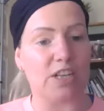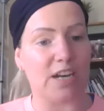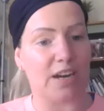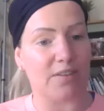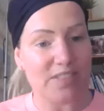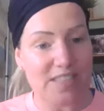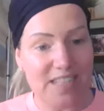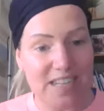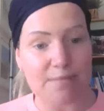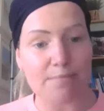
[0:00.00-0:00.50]
You can
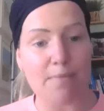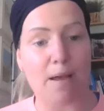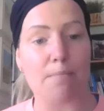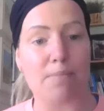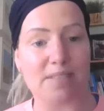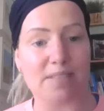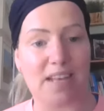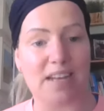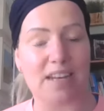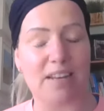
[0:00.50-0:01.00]
have team
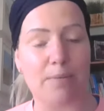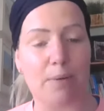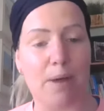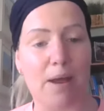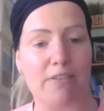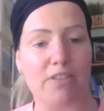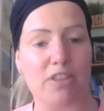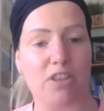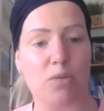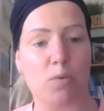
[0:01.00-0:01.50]
members
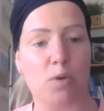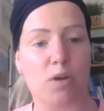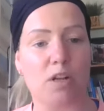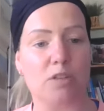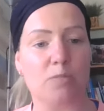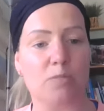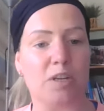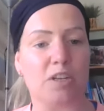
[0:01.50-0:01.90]
anywhere in the world,